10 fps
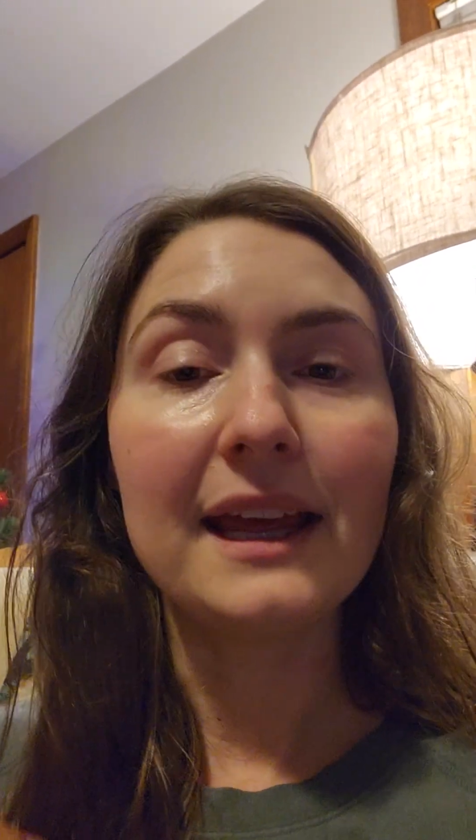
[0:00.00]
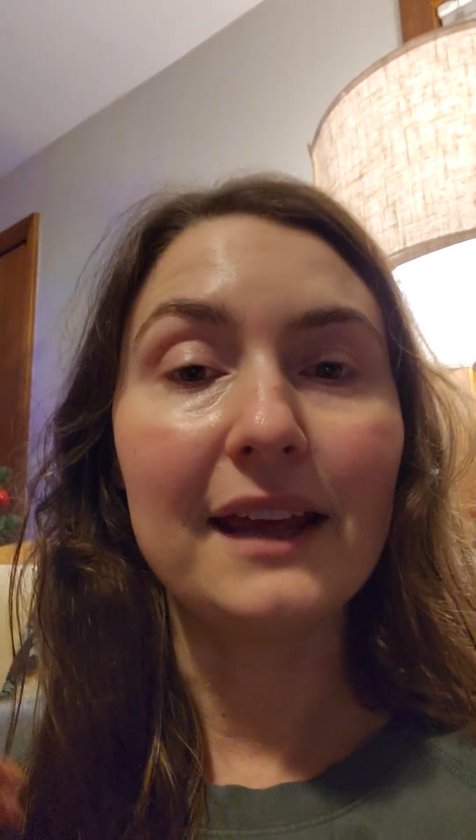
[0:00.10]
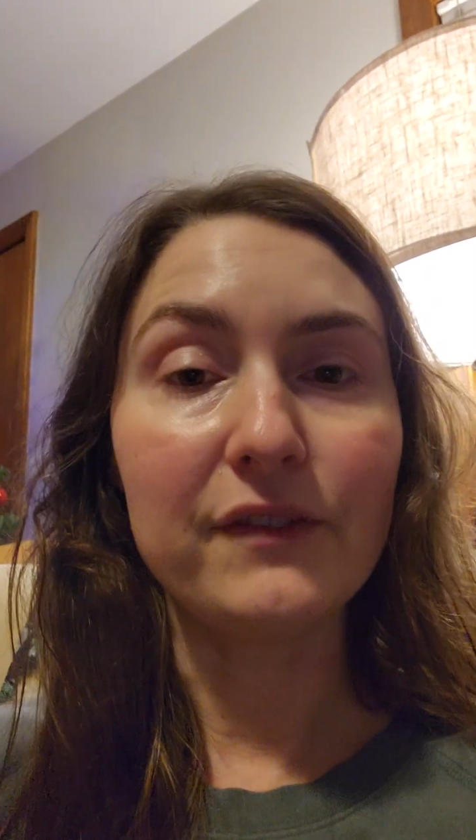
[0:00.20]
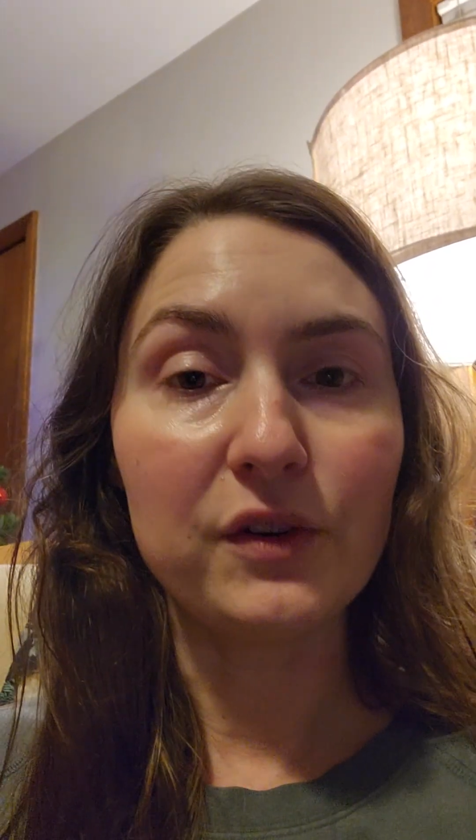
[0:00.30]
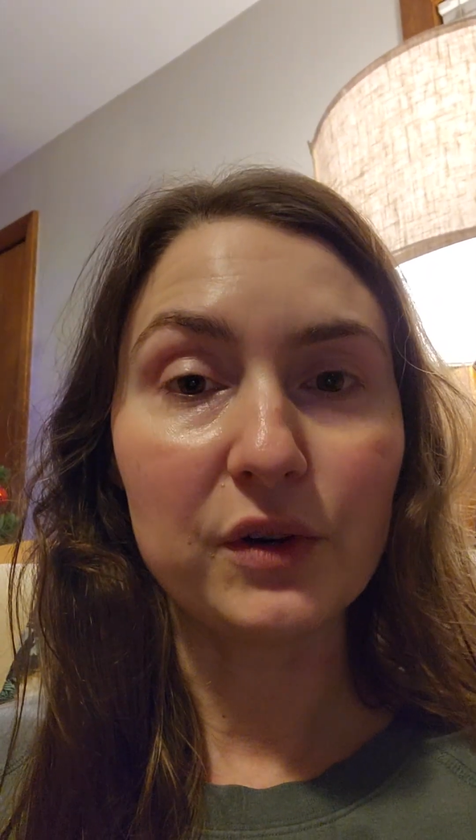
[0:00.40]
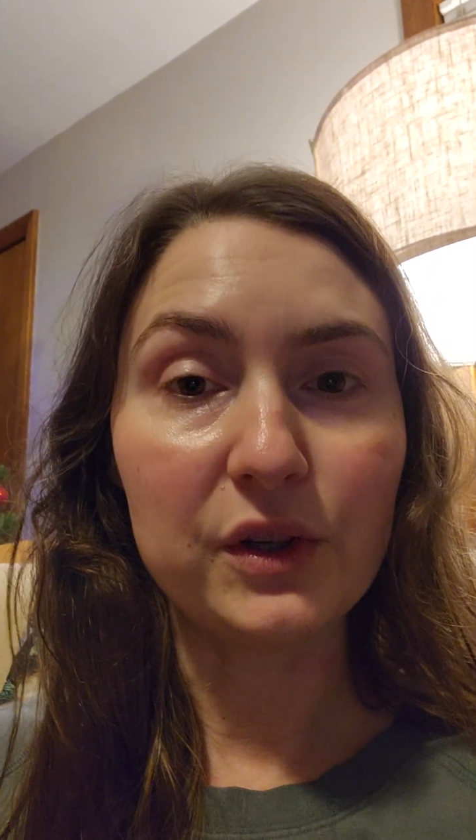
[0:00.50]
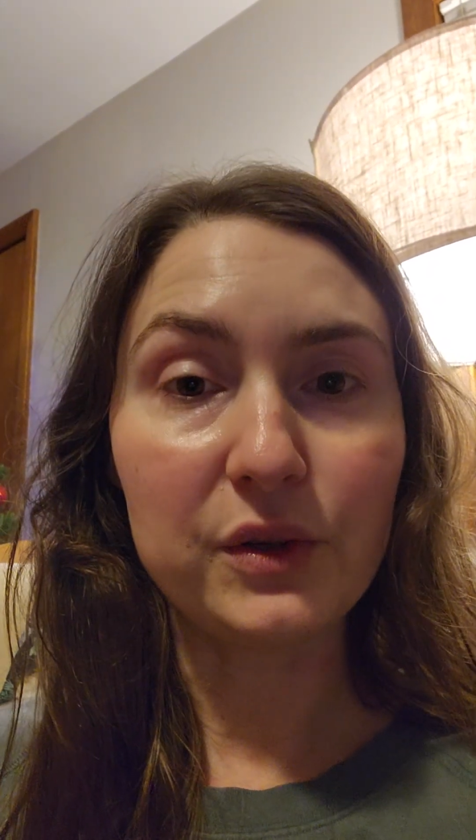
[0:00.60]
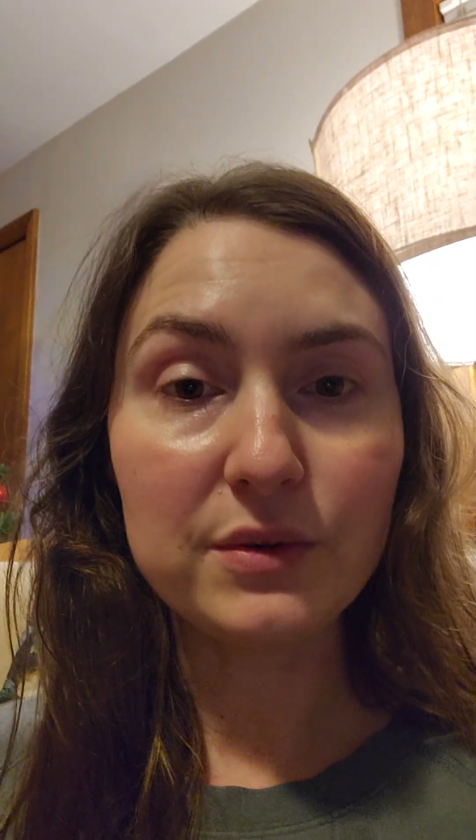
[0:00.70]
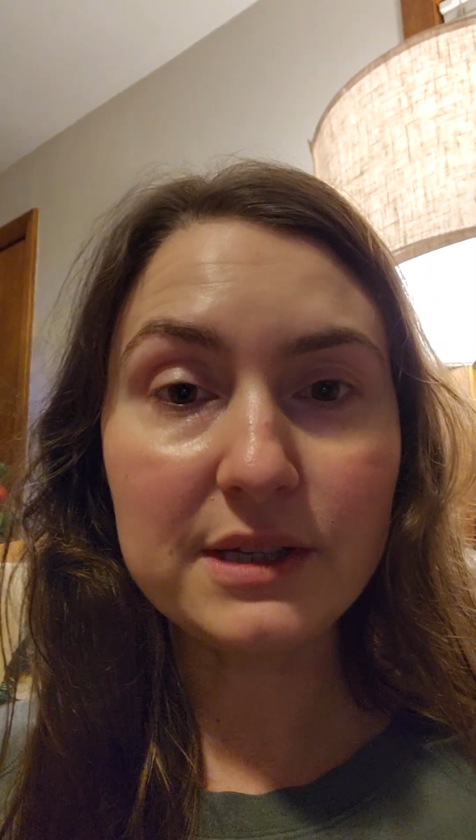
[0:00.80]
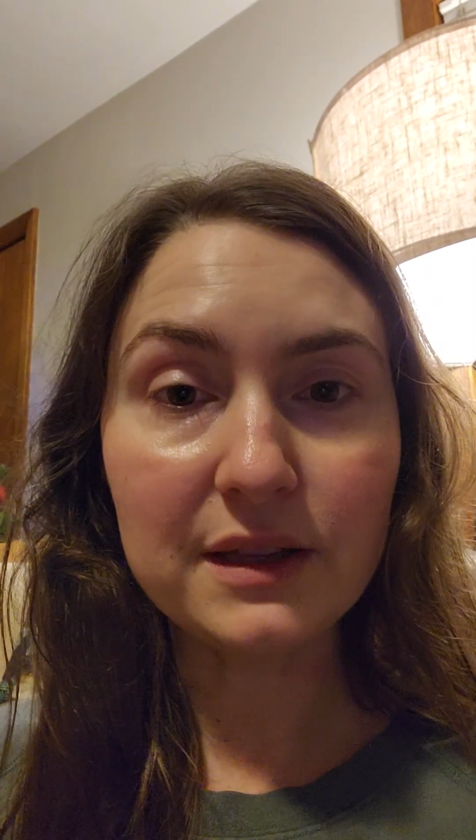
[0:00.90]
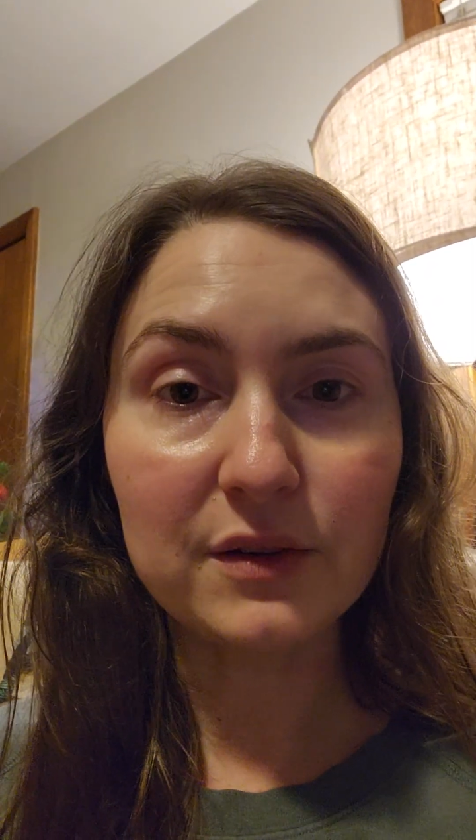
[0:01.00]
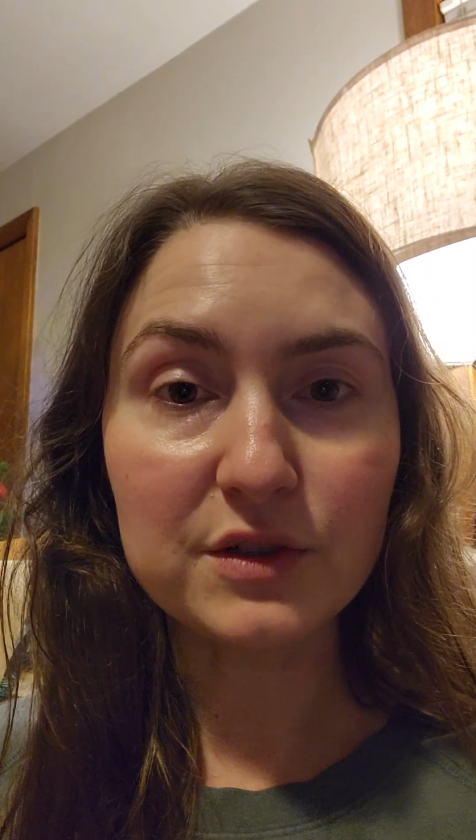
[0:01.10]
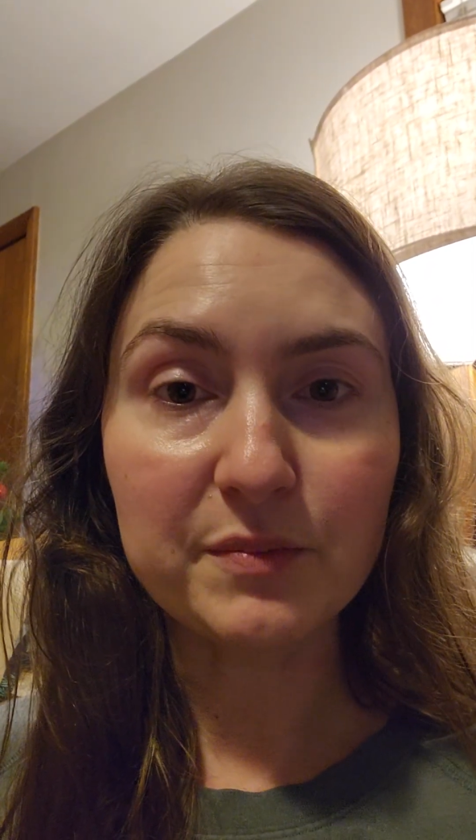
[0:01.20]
If you are using those